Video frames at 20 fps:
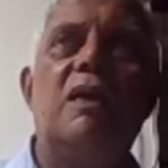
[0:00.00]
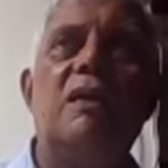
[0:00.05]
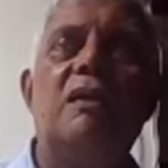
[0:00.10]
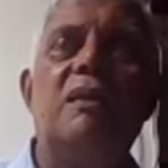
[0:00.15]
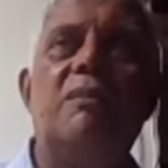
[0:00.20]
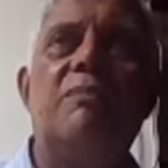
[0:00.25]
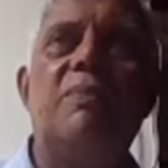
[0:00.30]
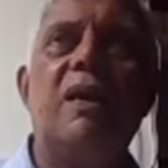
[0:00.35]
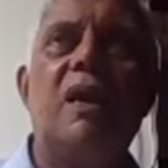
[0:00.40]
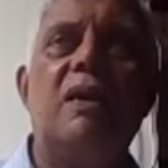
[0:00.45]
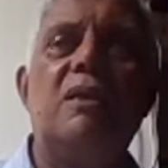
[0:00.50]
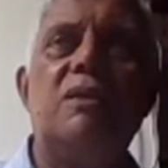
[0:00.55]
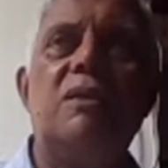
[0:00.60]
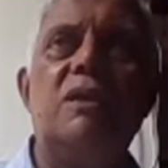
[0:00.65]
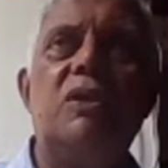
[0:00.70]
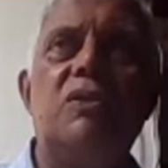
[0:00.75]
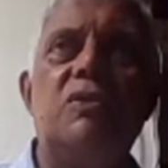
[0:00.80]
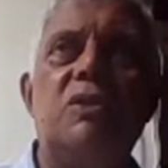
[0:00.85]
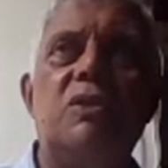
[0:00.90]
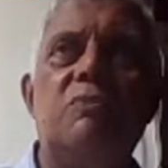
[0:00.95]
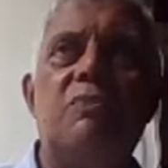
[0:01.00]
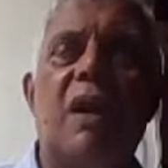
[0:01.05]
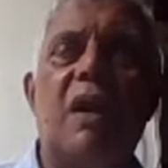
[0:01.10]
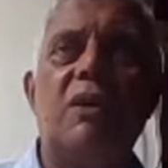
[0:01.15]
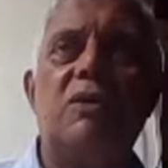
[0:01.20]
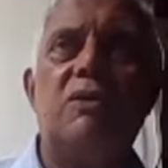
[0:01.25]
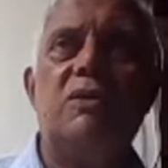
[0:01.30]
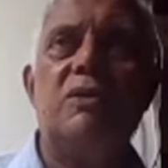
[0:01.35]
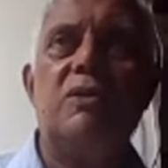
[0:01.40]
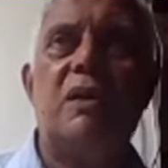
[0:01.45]
he'll bring us into his
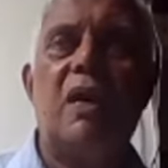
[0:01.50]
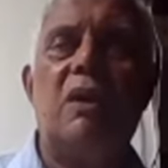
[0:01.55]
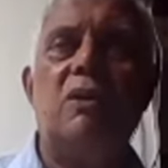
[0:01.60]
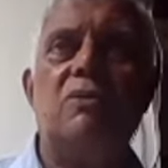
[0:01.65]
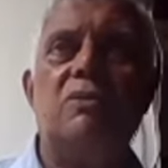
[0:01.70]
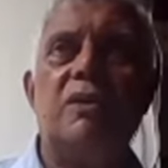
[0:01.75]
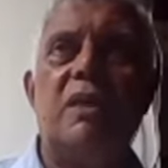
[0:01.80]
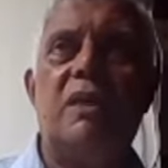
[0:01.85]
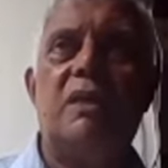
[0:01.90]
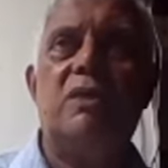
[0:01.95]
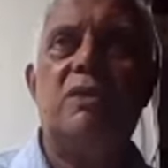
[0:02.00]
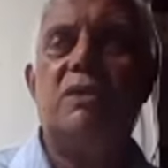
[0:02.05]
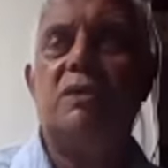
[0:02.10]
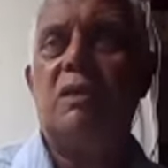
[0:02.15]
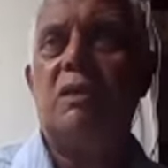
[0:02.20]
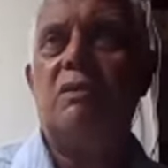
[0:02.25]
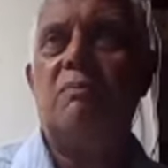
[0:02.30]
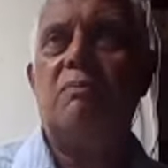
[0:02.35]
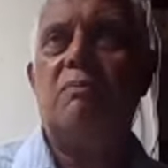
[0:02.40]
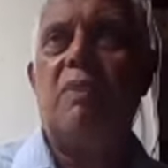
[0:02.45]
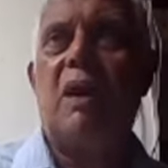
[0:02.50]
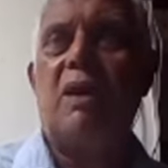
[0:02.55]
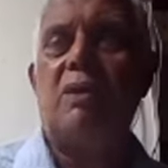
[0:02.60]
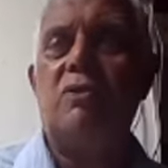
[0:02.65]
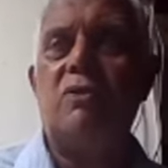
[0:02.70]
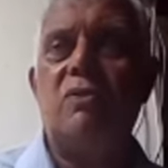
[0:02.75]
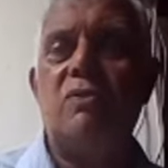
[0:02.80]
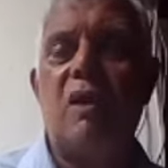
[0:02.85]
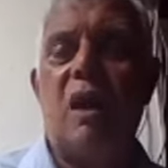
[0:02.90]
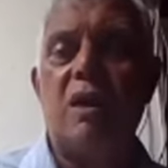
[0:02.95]
banqueting house, and his
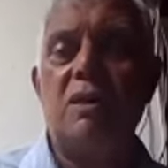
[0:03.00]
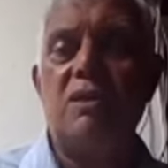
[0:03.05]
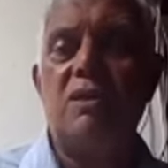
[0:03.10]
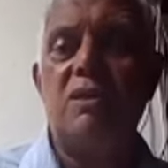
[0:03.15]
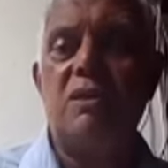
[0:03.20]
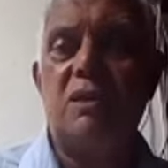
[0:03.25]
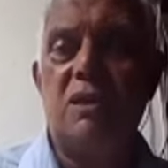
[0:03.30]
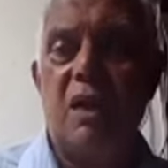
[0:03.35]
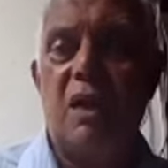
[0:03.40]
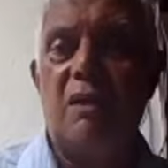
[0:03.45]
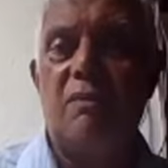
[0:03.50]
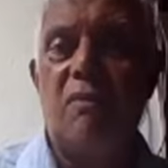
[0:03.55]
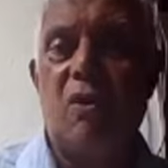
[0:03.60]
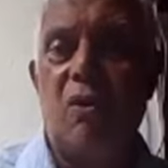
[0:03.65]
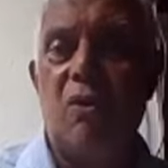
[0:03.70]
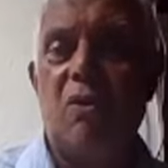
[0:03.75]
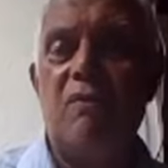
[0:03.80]
banner over us is love.